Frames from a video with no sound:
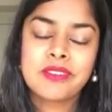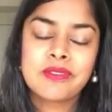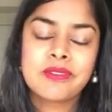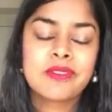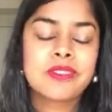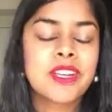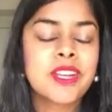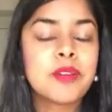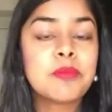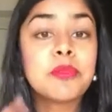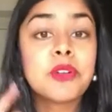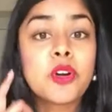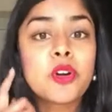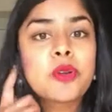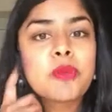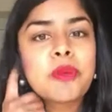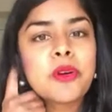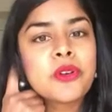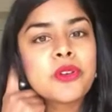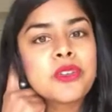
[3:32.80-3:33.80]
in a
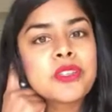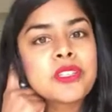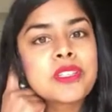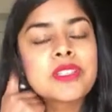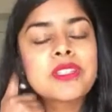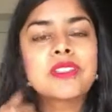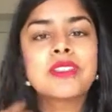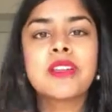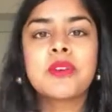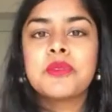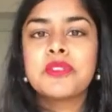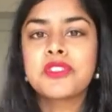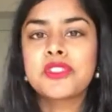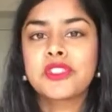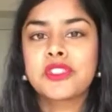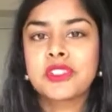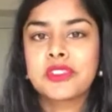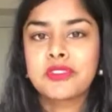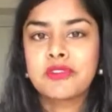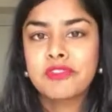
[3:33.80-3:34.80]
blog post that was
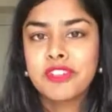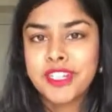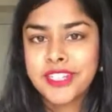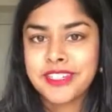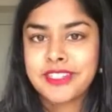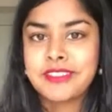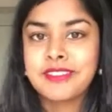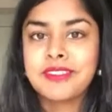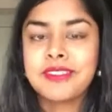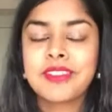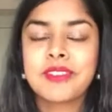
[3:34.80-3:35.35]
just written.